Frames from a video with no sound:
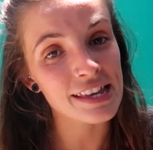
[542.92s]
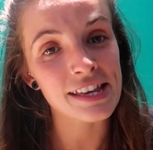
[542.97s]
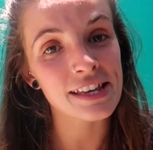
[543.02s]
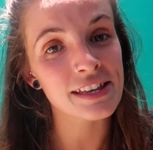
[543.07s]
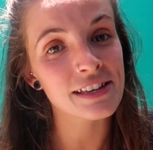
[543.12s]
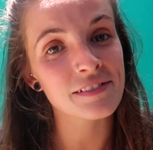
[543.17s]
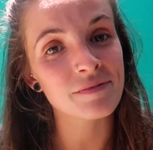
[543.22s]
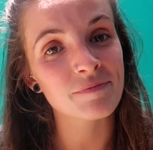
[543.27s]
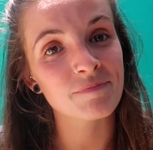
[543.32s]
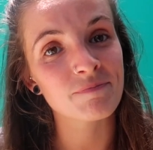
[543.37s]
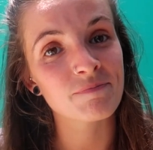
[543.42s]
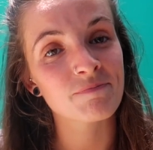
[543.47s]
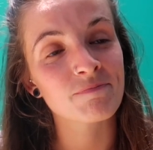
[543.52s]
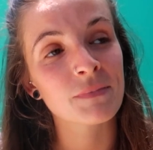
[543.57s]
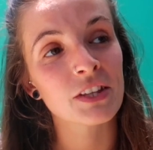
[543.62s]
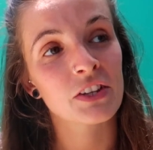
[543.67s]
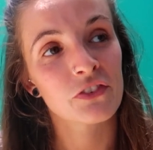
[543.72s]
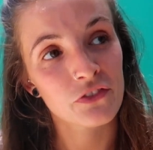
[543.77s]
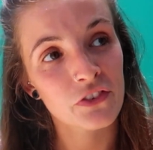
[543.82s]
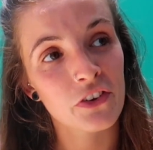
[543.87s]
here
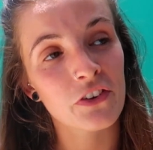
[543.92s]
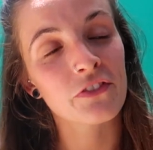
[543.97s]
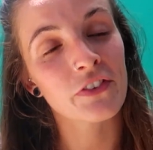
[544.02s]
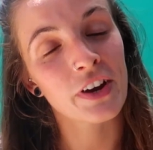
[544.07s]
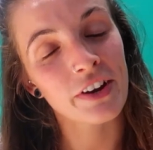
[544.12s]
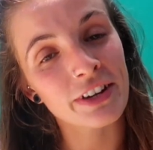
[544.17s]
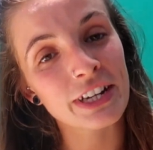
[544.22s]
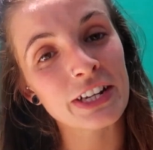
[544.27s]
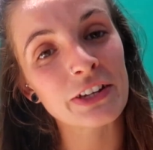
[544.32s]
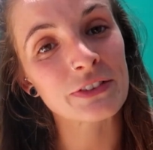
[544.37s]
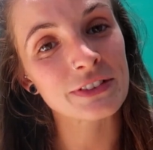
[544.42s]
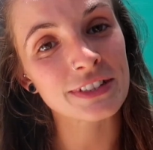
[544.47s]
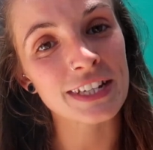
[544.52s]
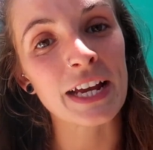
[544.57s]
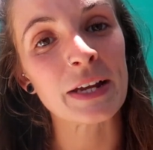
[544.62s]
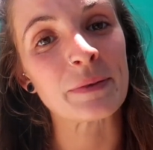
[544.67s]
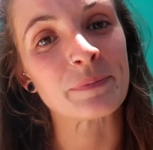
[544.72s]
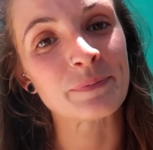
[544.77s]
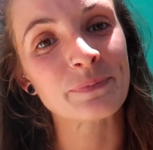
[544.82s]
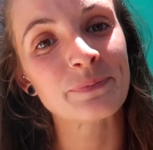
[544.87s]
for a very long
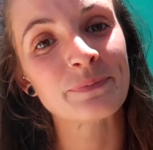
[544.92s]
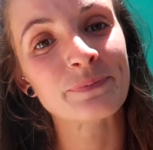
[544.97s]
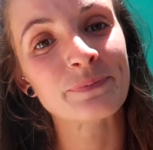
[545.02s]
time.